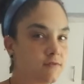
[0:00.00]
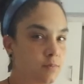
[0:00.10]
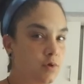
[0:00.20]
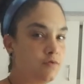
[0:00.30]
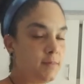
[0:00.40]

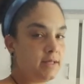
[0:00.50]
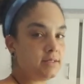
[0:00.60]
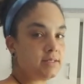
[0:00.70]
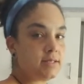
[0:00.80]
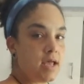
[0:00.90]

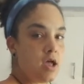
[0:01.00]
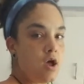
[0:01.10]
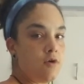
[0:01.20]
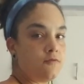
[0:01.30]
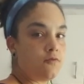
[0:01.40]
movements,
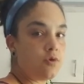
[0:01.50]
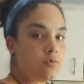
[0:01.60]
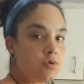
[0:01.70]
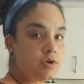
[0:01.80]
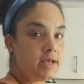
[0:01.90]

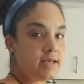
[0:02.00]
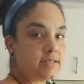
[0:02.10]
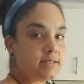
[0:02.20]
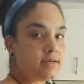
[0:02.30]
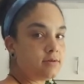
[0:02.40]
forward is
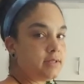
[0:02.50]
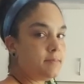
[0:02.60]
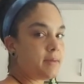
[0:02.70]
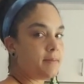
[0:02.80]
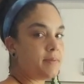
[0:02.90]
literally
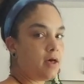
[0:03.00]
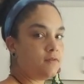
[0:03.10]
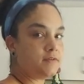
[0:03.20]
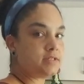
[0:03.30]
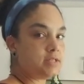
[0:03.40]
my
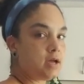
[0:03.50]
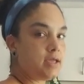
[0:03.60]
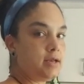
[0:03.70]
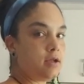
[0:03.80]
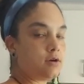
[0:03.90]
pelvis
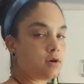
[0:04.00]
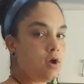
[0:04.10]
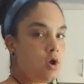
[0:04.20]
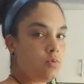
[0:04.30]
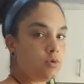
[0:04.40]
tucking under,
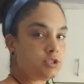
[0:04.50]
which